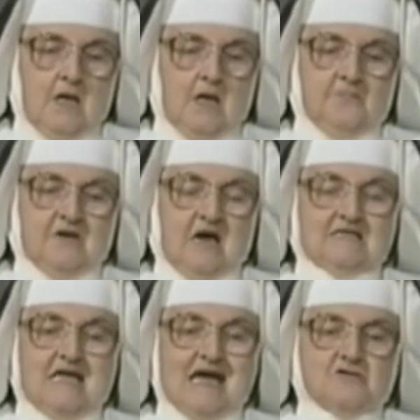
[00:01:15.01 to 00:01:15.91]
Because
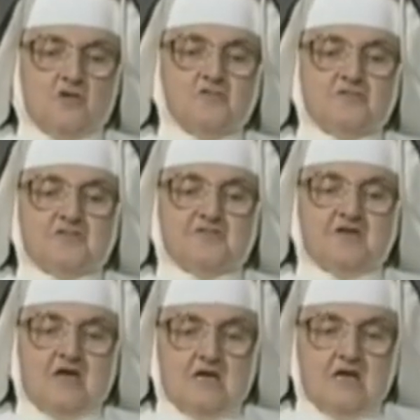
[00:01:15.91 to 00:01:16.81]
I don't
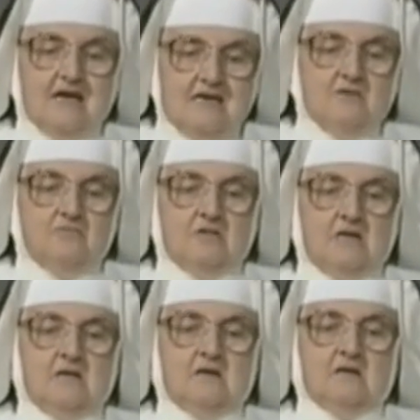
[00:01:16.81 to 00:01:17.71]
think
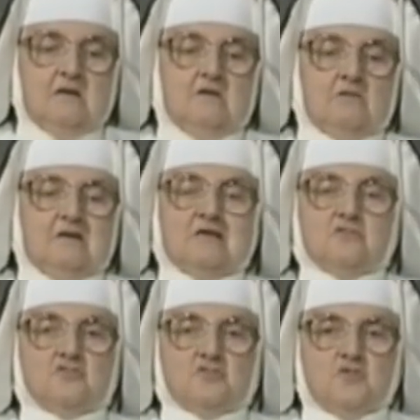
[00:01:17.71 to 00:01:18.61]
anyone or any
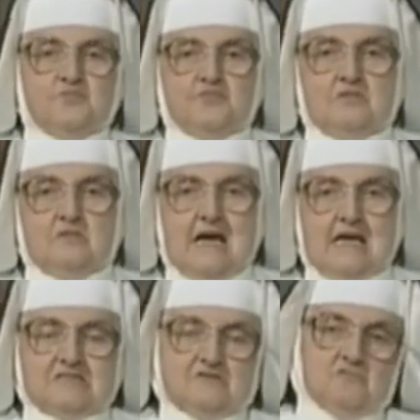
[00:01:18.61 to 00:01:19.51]
group
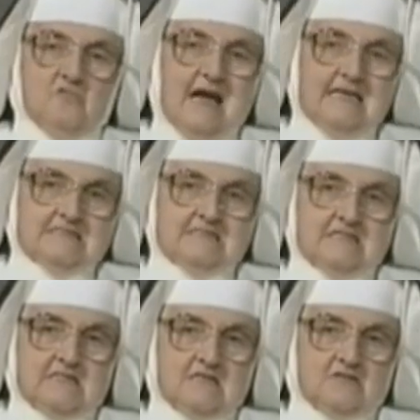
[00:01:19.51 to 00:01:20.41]
has a right
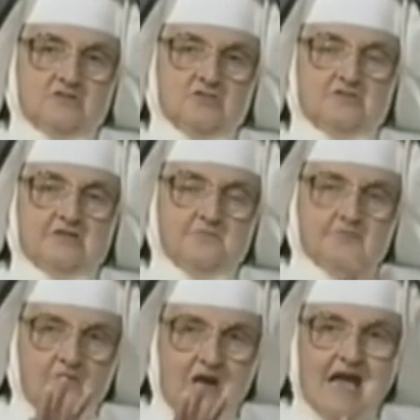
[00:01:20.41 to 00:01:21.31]
to
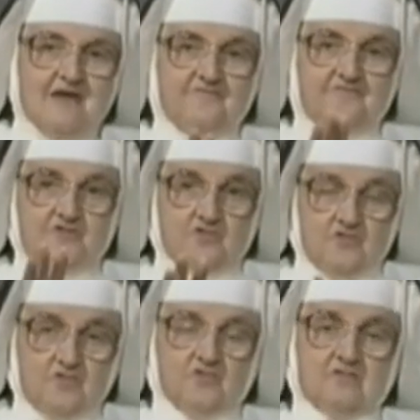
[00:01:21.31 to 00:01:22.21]
deprive
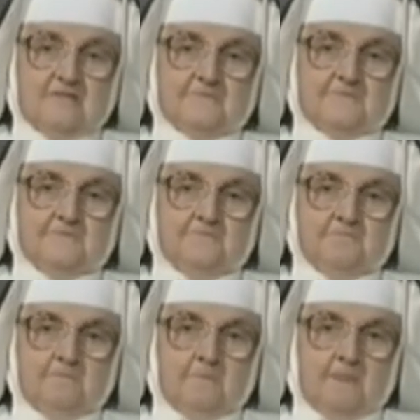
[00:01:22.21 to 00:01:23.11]
you
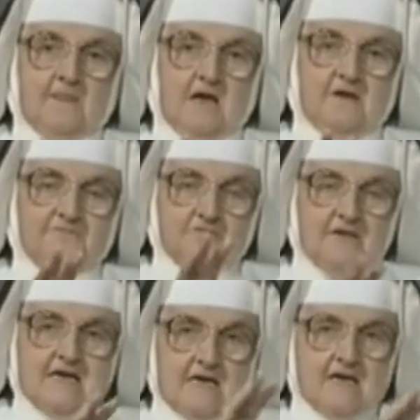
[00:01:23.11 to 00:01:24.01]
of the
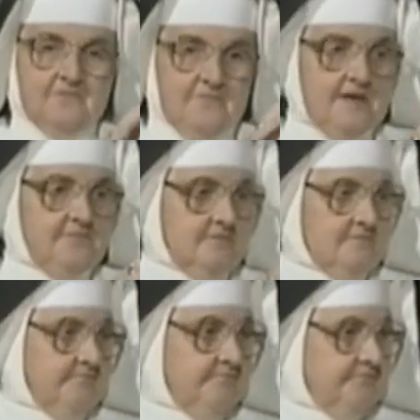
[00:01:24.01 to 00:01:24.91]
right kind of Bible.
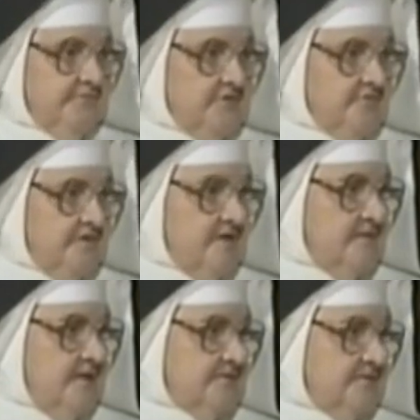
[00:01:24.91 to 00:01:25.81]
Do you think
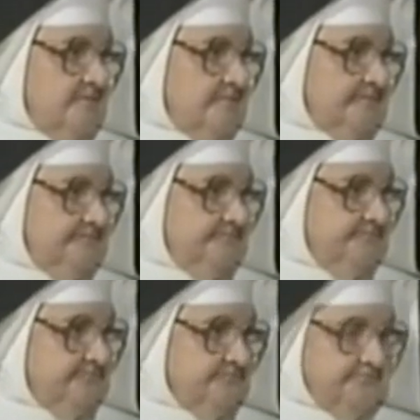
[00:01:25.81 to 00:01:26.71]
they do?
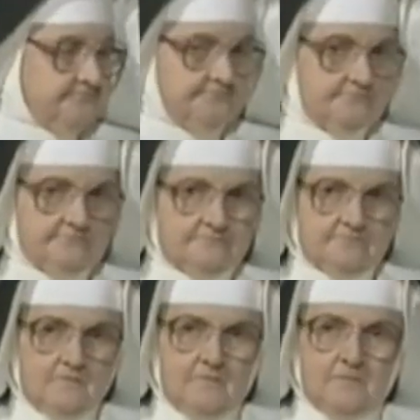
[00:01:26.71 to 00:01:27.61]

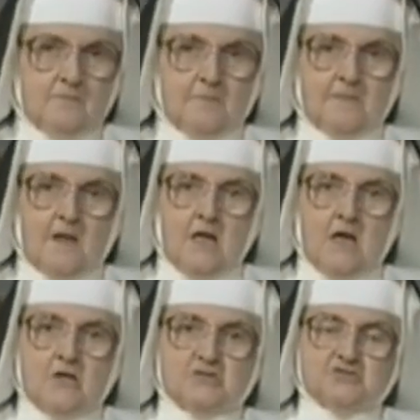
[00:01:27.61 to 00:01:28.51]
No.
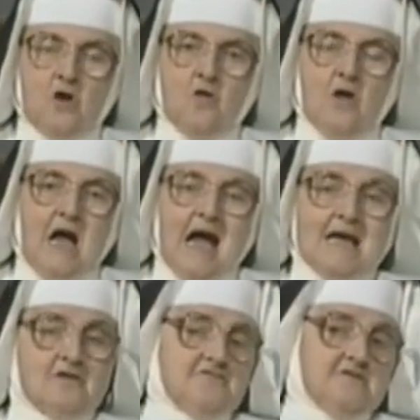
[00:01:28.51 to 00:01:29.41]
So I
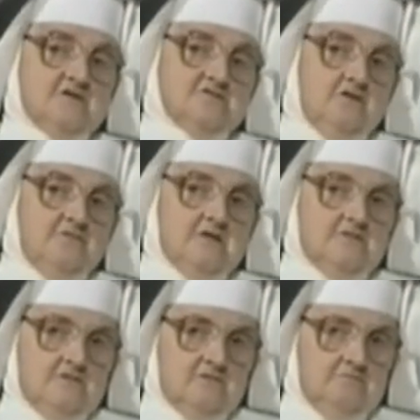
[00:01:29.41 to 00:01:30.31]
don't think so either.